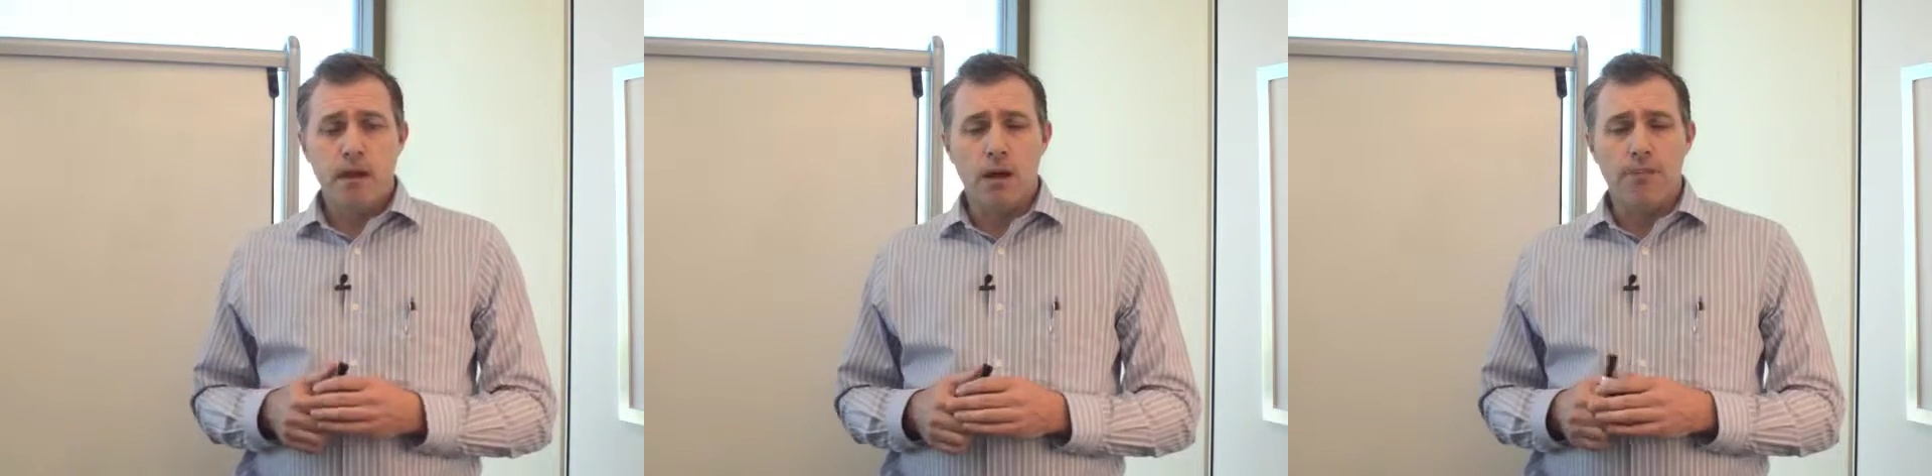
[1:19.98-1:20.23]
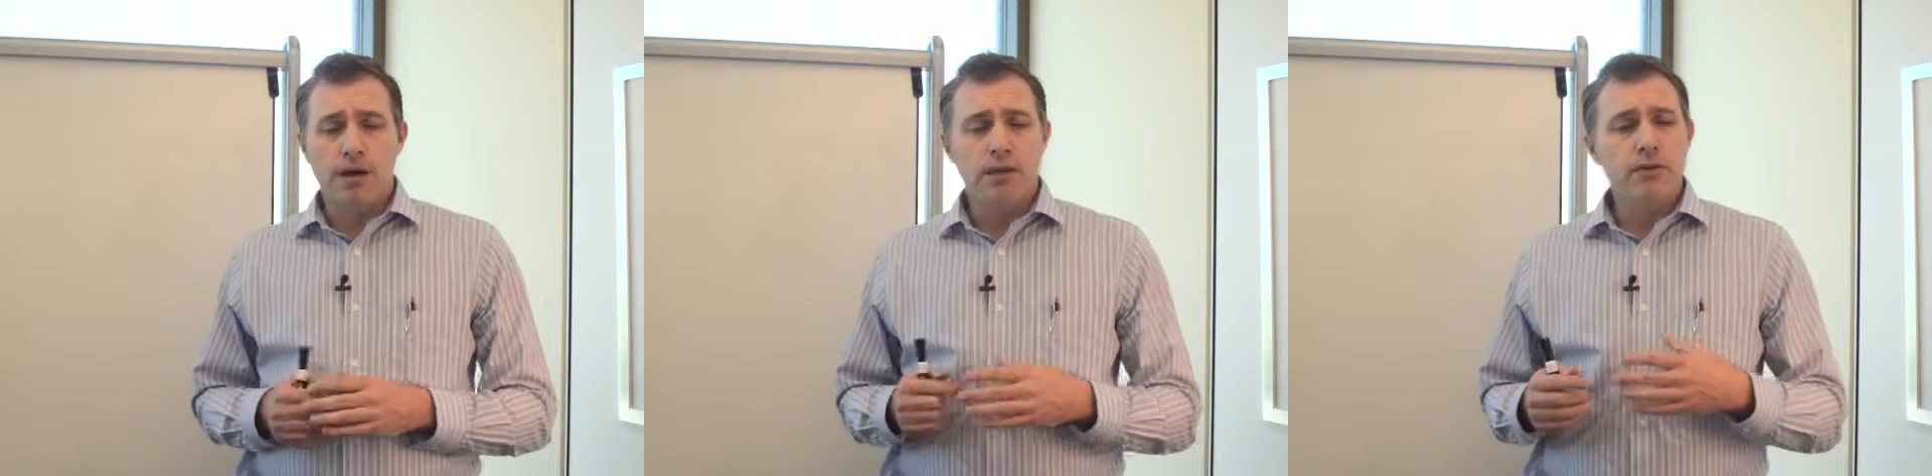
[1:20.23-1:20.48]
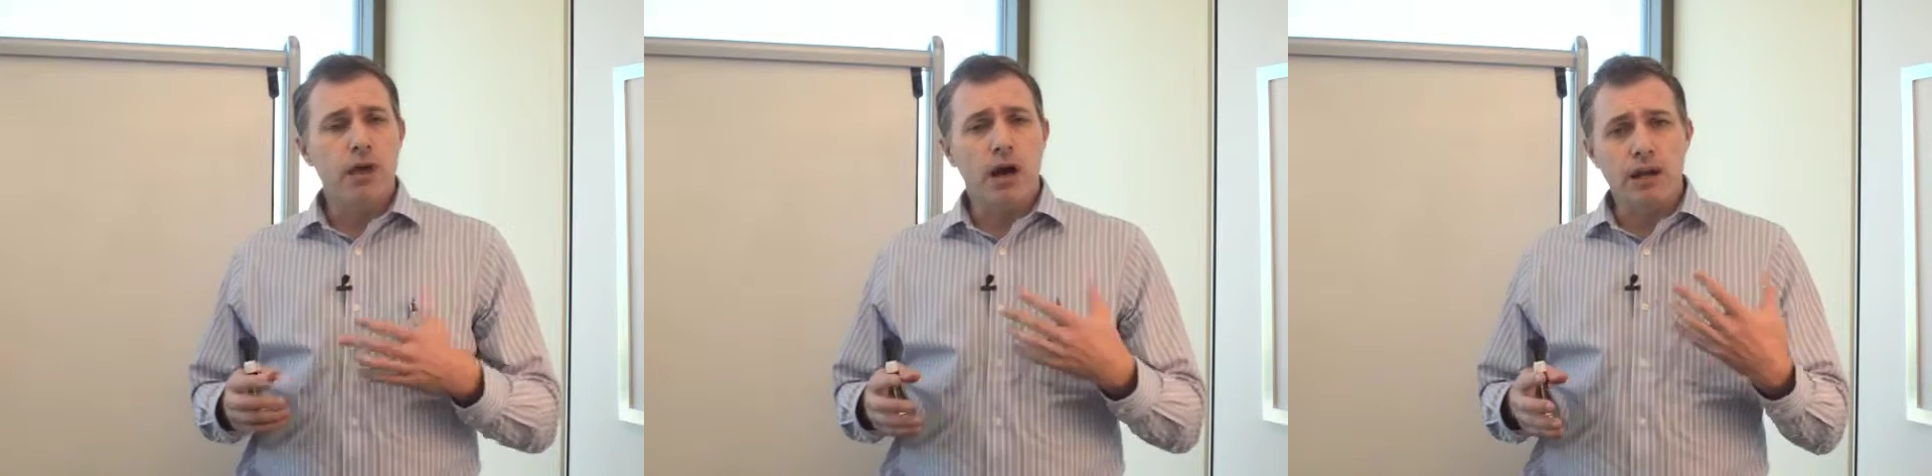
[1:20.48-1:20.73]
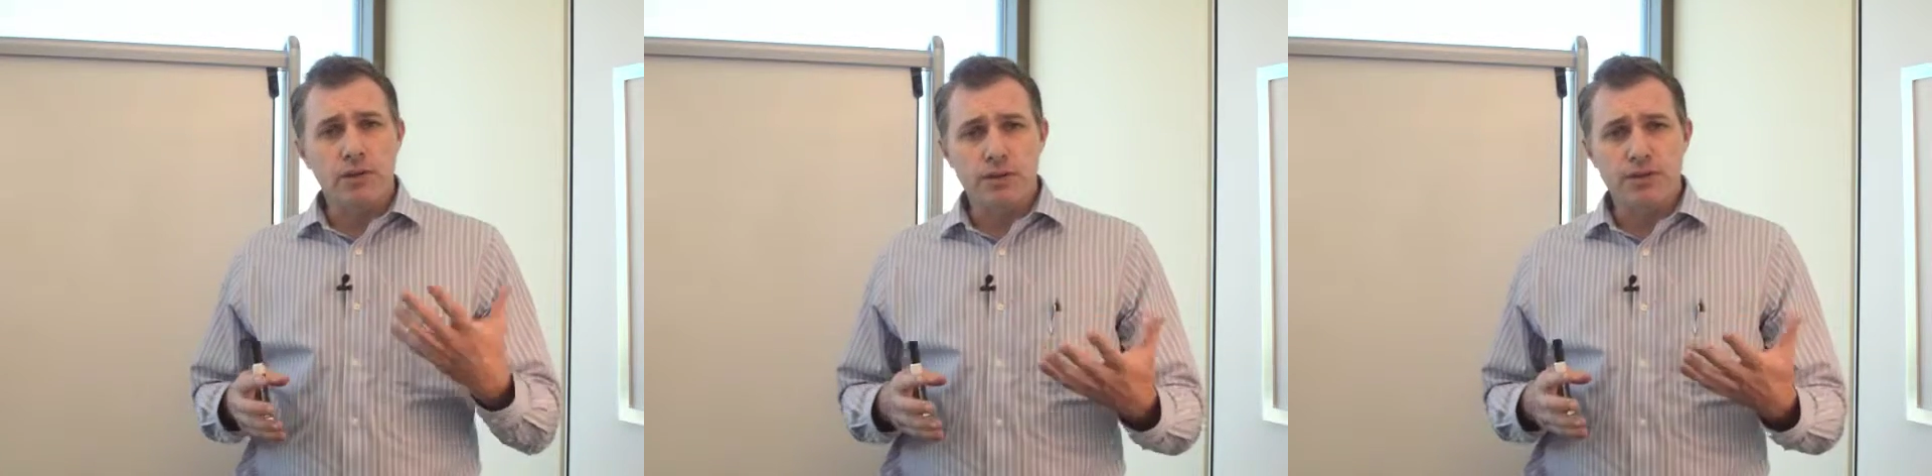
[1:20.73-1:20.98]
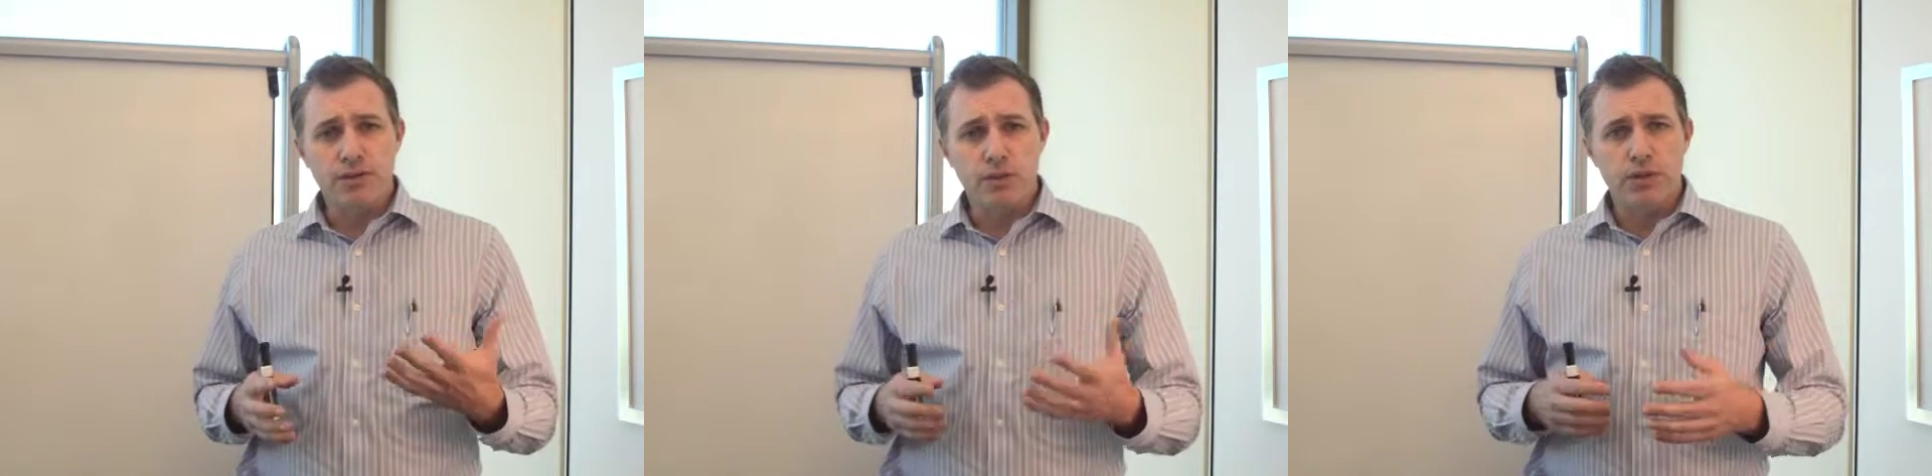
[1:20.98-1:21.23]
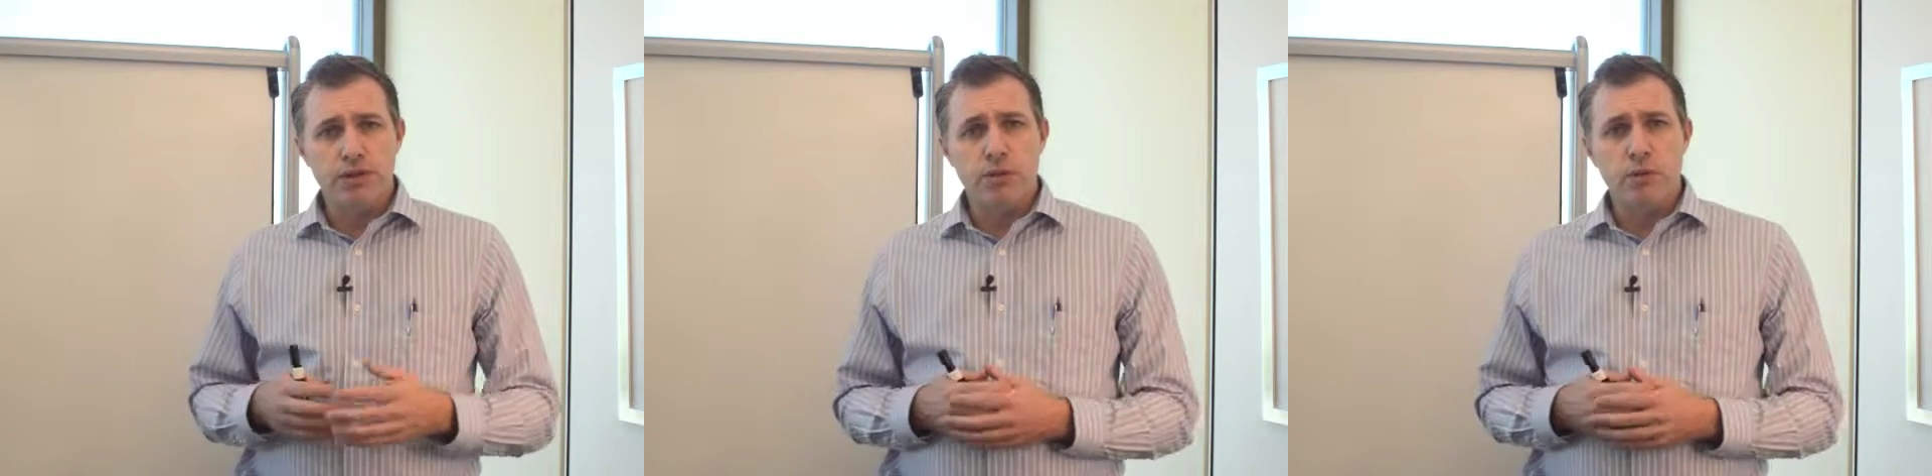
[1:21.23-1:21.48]
The other documents that
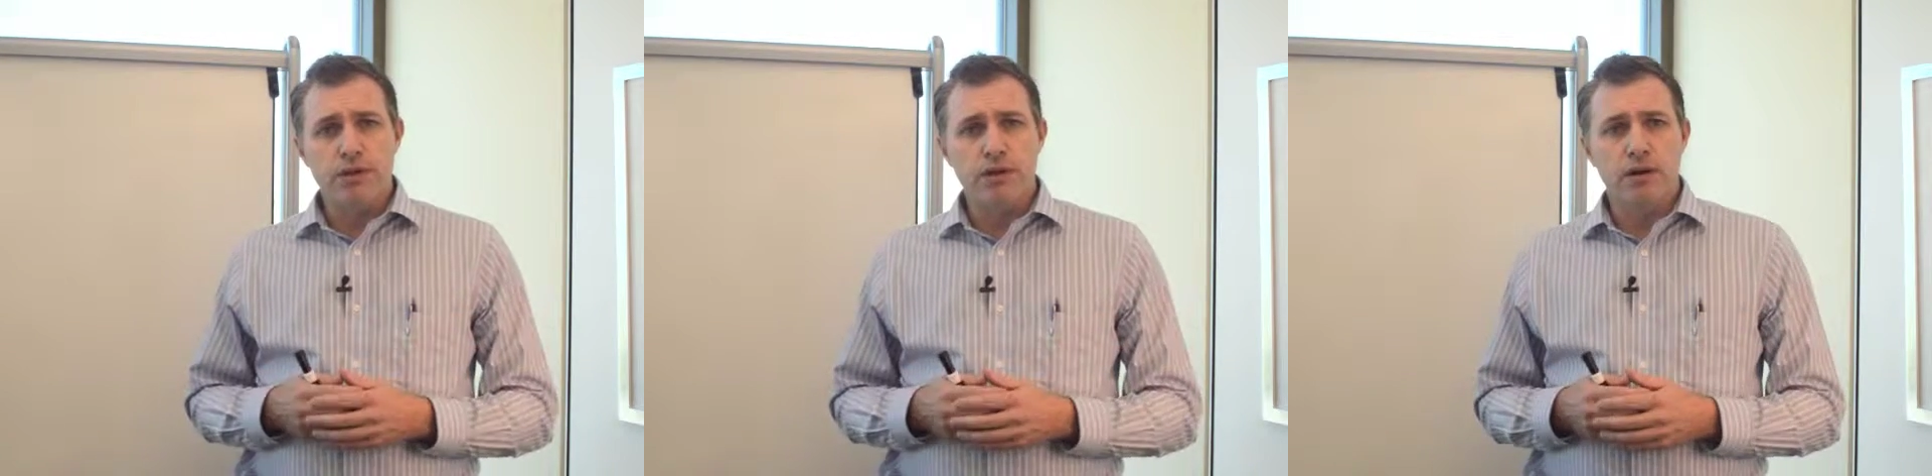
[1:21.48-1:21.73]
we deal with